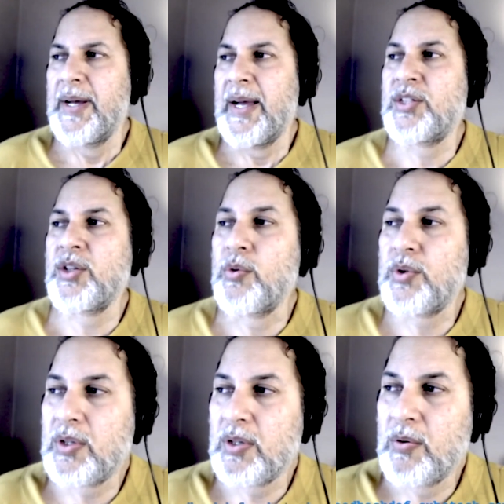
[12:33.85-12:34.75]
And so
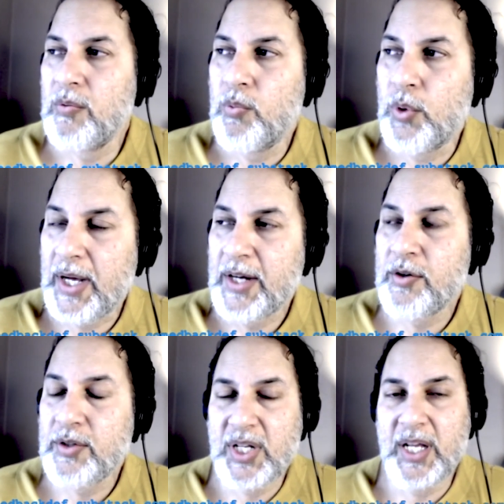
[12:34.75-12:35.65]
when I
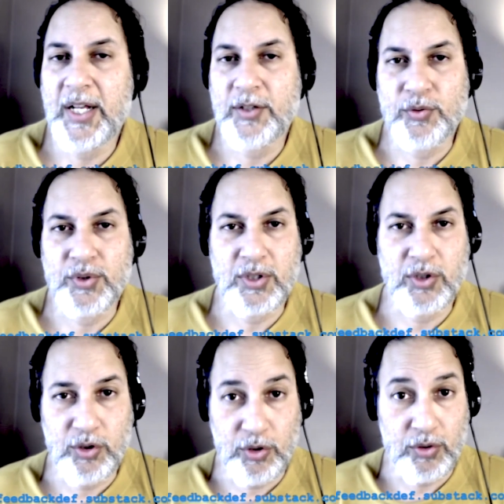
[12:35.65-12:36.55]
heard Ken Andrews'
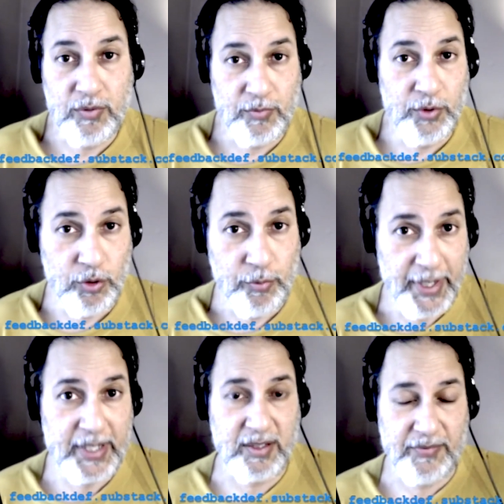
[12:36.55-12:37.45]
new
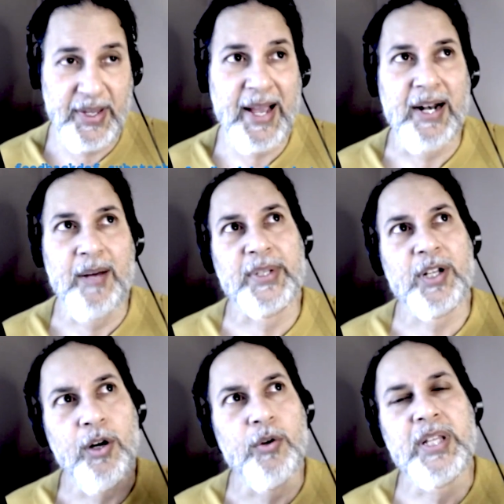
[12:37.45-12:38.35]
mix of that, I'm like,
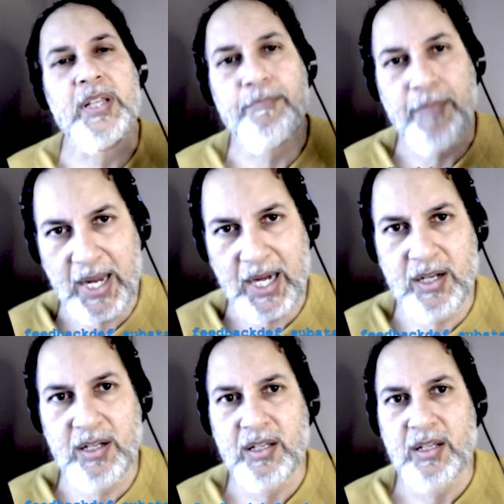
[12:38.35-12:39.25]
oh, he made